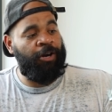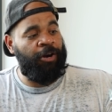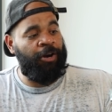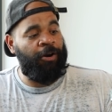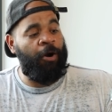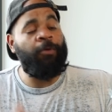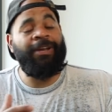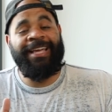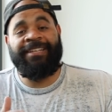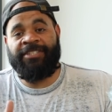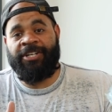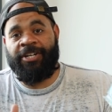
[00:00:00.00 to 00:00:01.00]
are, are
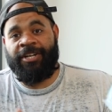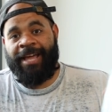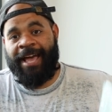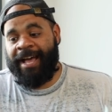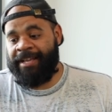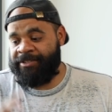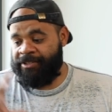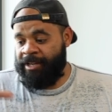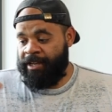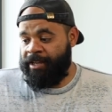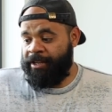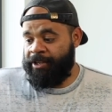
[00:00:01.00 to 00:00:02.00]
only as good as
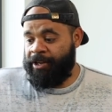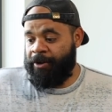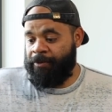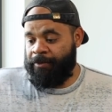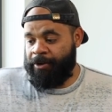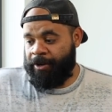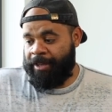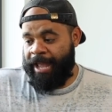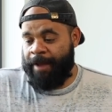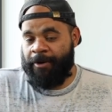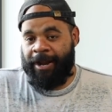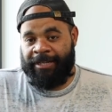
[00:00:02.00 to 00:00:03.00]
you know your
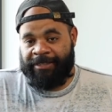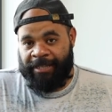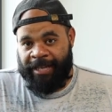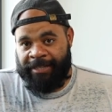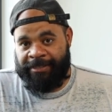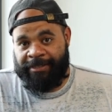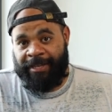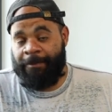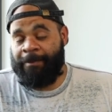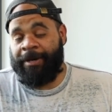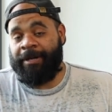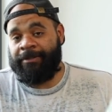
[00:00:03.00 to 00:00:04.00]
camera and its lens,
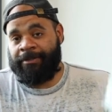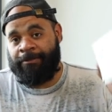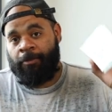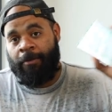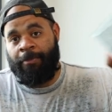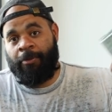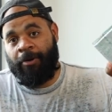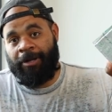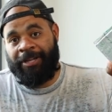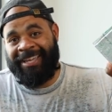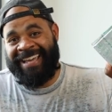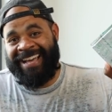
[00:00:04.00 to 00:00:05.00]
but more
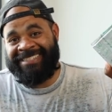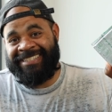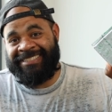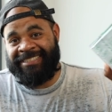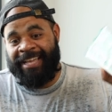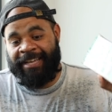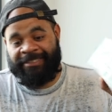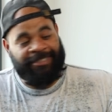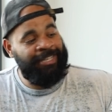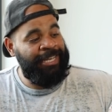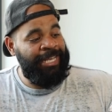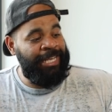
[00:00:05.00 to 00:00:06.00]
importantly, as Instax.
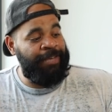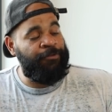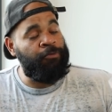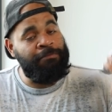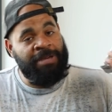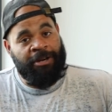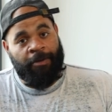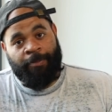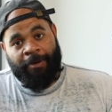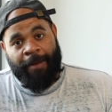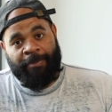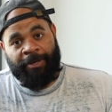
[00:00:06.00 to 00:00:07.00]
If you meter
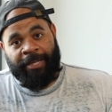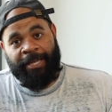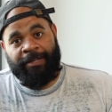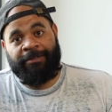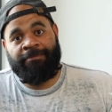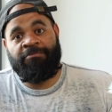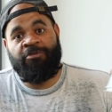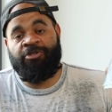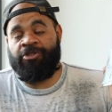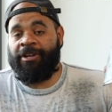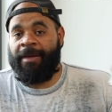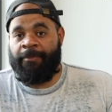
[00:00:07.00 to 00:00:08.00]
properly, you
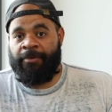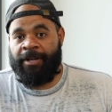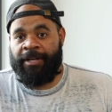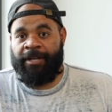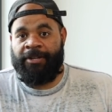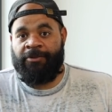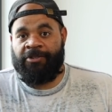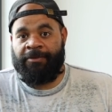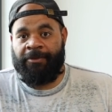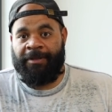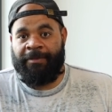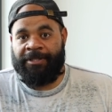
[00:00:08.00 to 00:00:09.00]
should get pretty good
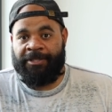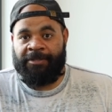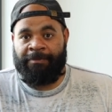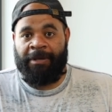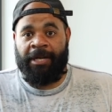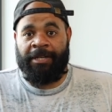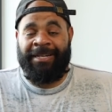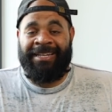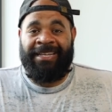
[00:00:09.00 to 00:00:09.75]
usable images. But